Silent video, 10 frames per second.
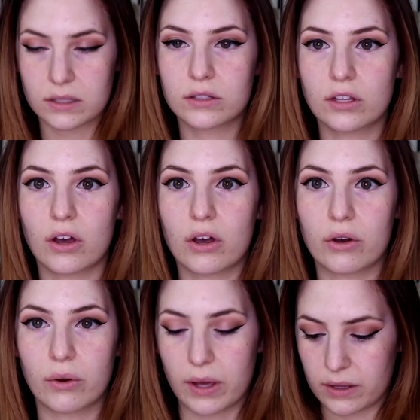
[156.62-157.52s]

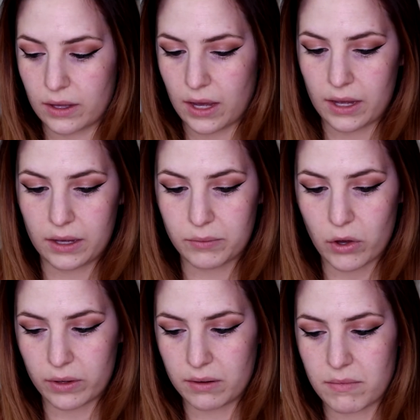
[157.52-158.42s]
So I am
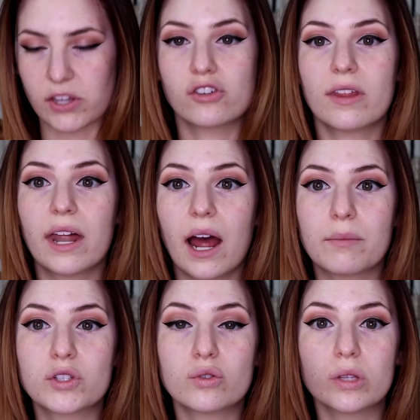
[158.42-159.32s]
going to measure that
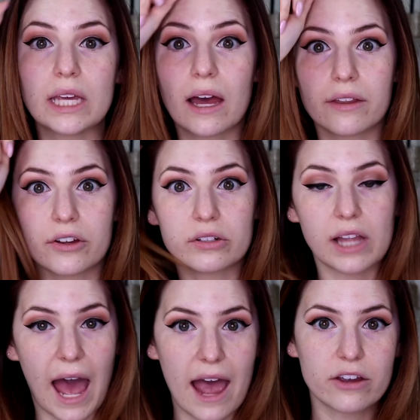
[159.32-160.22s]
up to the other
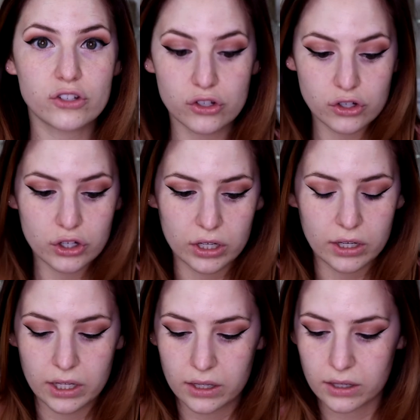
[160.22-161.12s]
lash
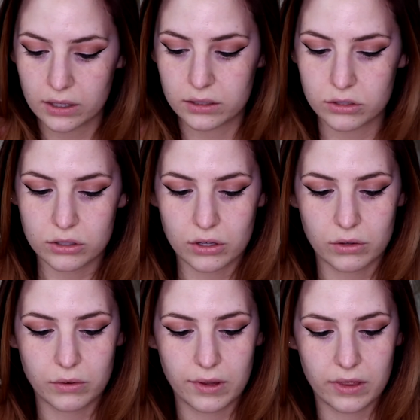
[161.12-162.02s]

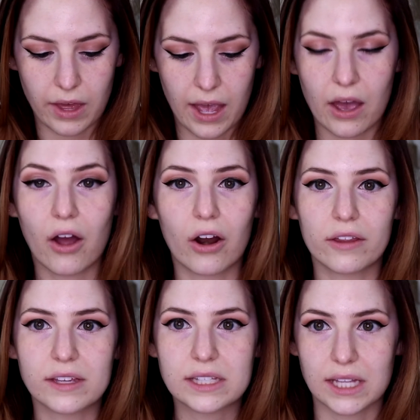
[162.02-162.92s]
so they are
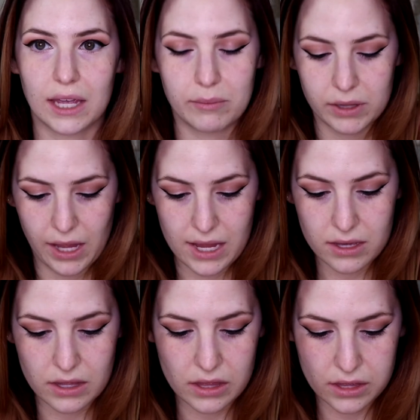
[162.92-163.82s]
the same
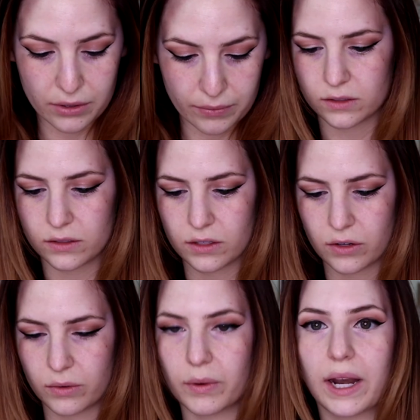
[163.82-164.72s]
length.
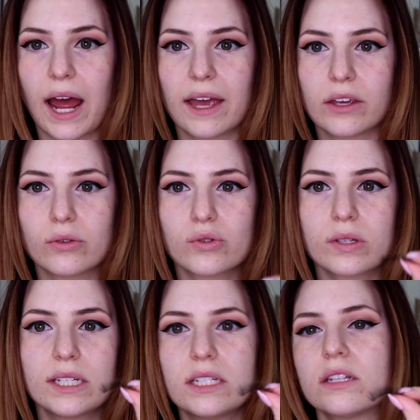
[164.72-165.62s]
So what I
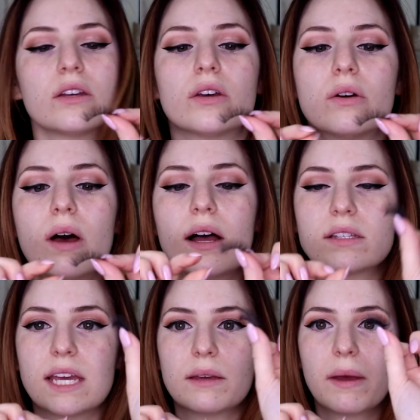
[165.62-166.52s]
usually do, I'll
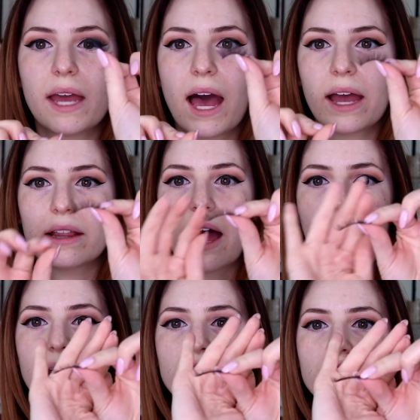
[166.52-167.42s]
take my
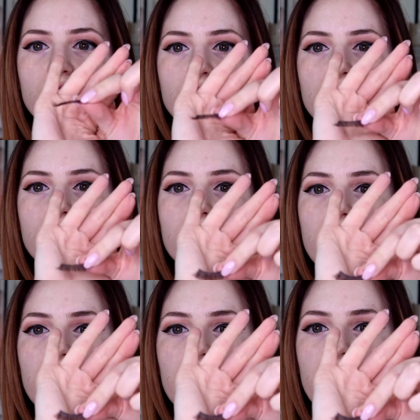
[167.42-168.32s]
eyelash,
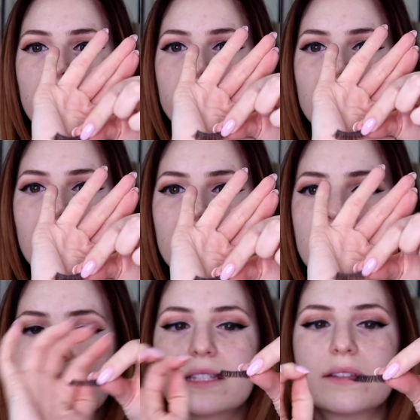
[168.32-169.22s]
here she is.